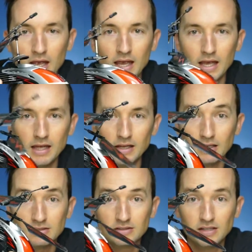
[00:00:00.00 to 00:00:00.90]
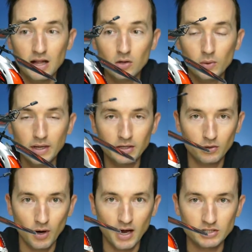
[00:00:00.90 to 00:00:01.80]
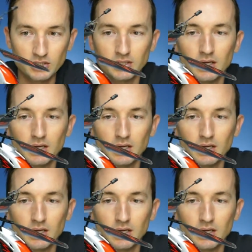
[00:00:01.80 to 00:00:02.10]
and accelerated crashing.